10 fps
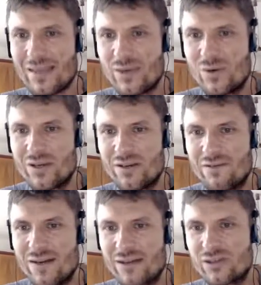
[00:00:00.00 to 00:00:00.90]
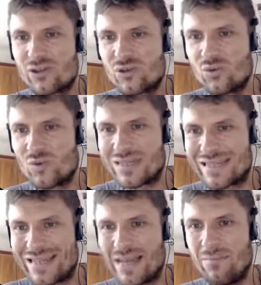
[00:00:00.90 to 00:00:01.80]
you can find two
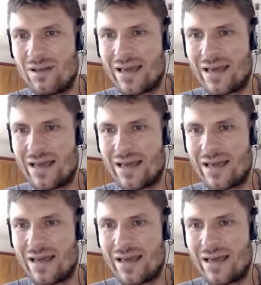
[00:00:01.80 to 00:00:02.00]
stable